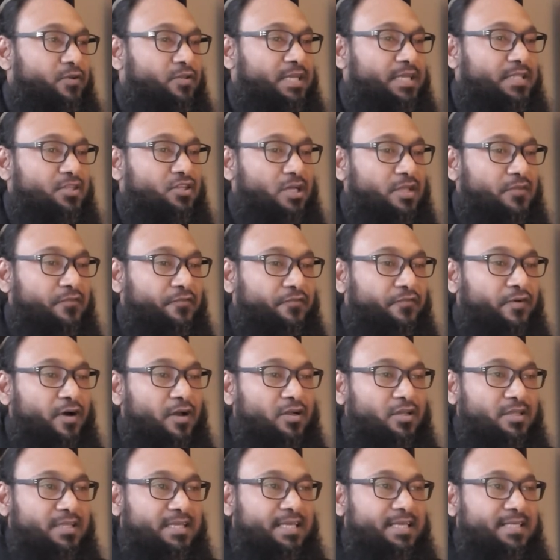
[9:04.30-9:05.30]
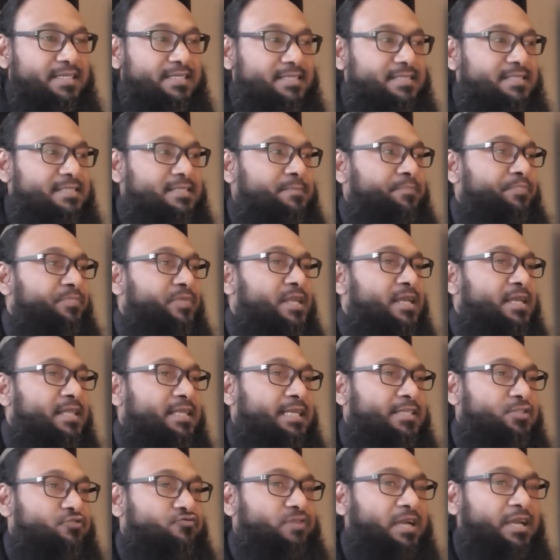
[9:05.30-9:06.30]
did not follow these
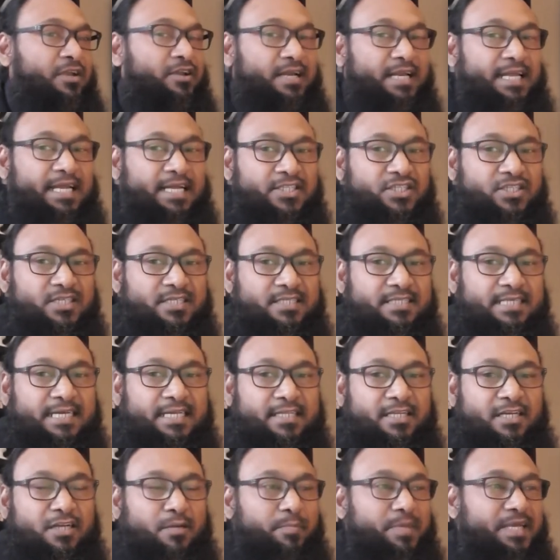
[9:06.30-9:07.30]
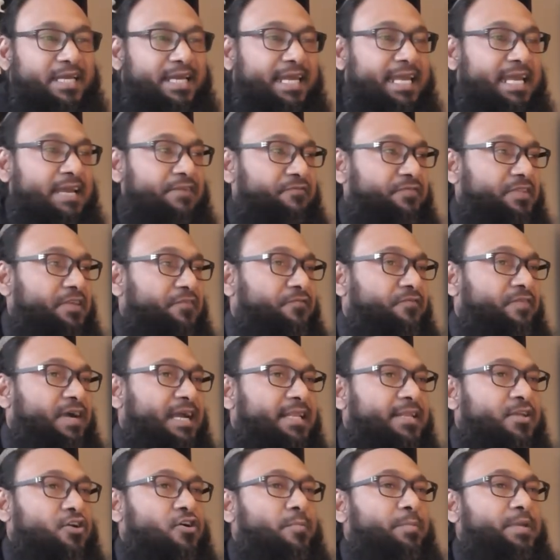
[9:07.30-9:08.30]
regulations, then there'll be a hefty
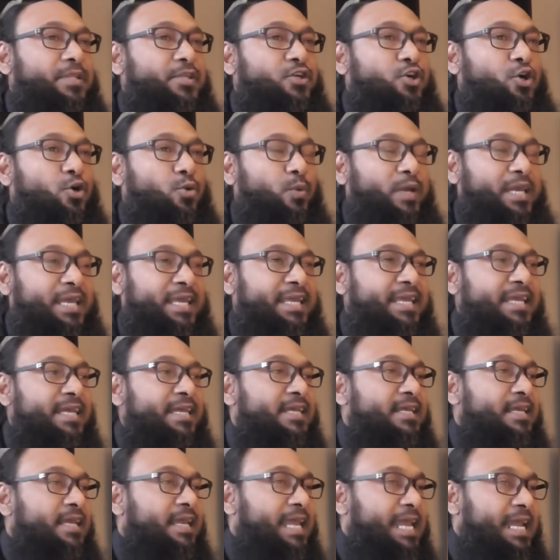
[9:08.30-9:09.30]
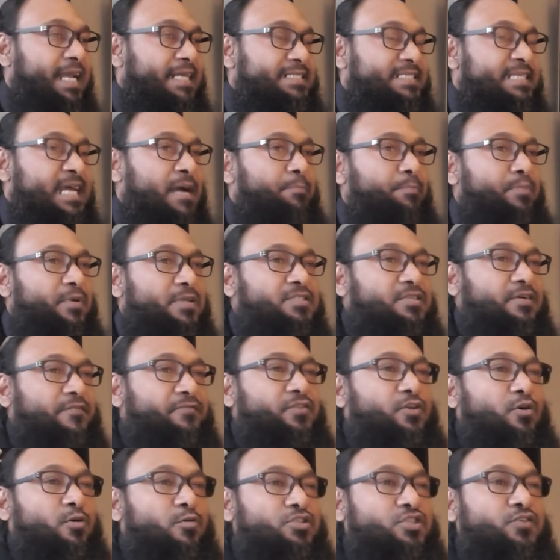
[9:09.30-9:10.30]
fine coming your way. Examples
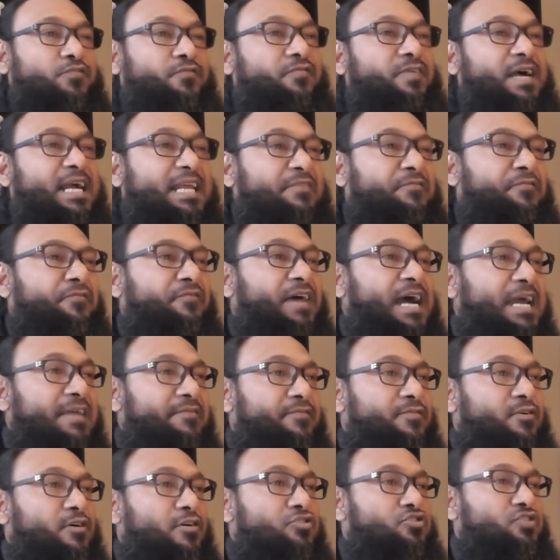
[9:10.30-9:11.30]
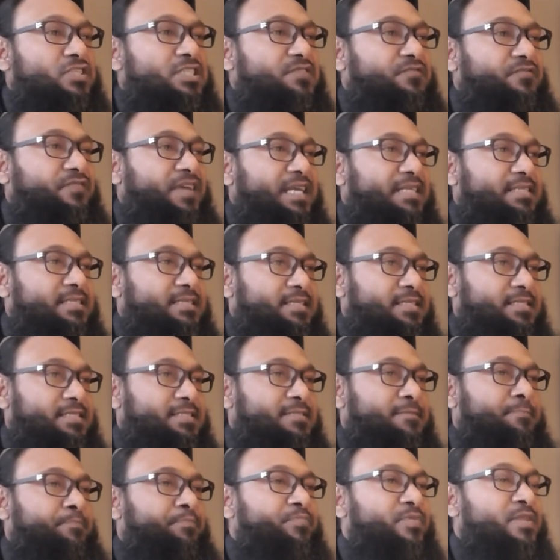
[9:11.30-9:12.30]
of those: you find 5 countries
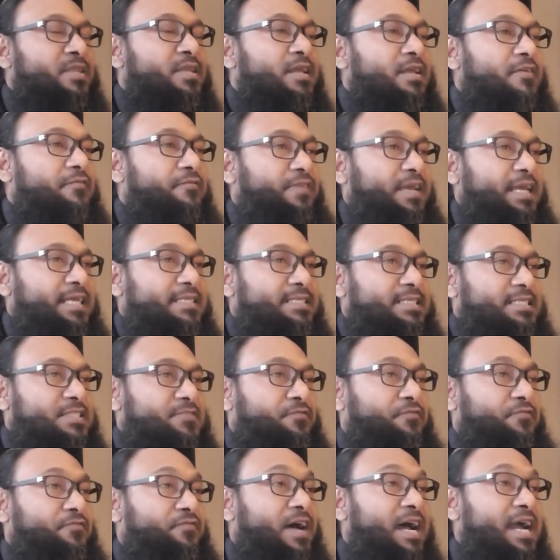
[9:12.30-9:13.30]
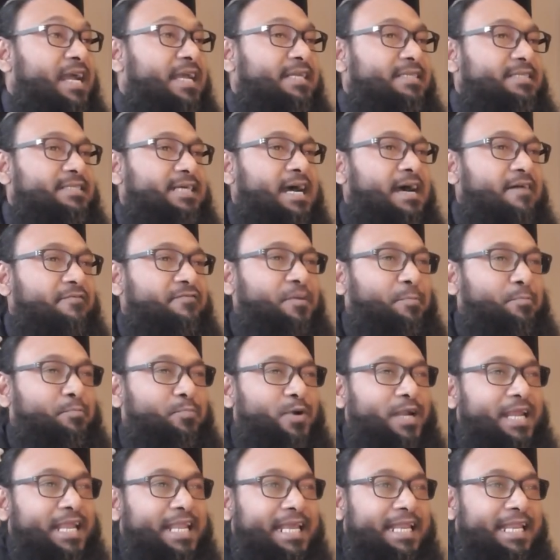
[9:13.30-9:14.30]
faces fines after
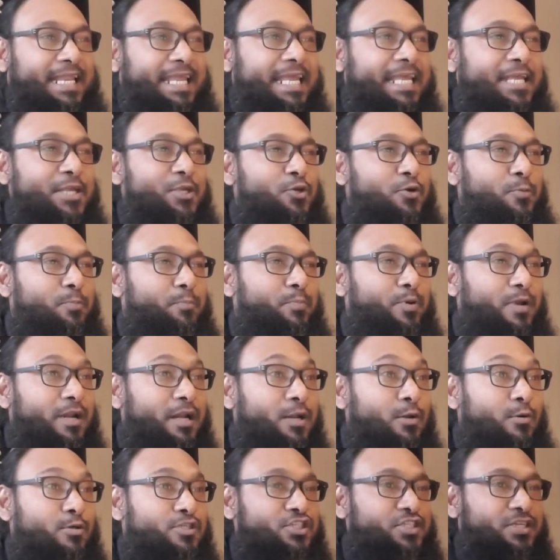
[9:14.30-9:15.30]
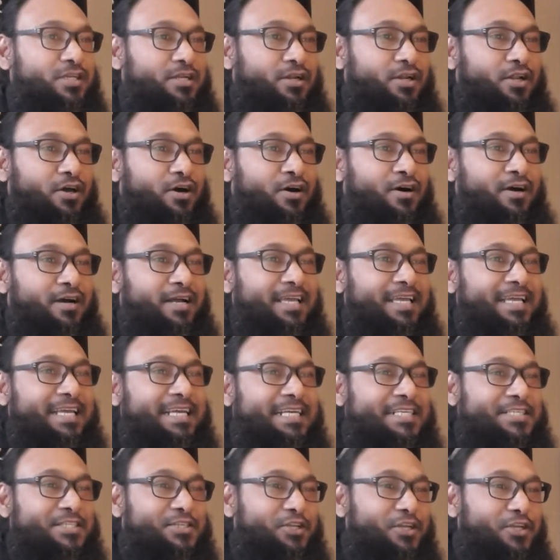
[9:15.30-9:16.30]
breaking EU pollution law.
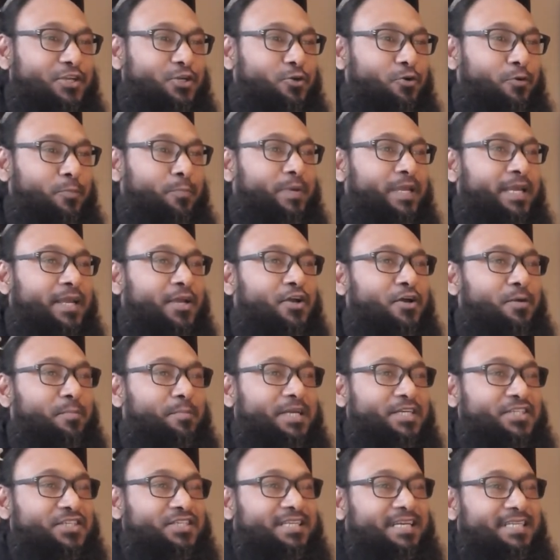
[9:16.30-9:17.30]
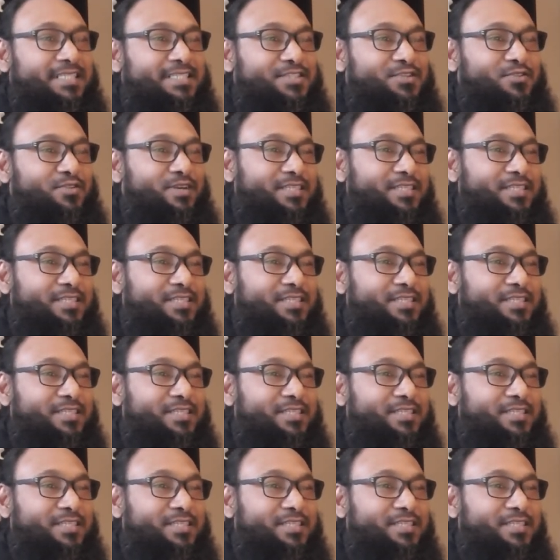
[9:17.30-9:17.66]
So the European Commission has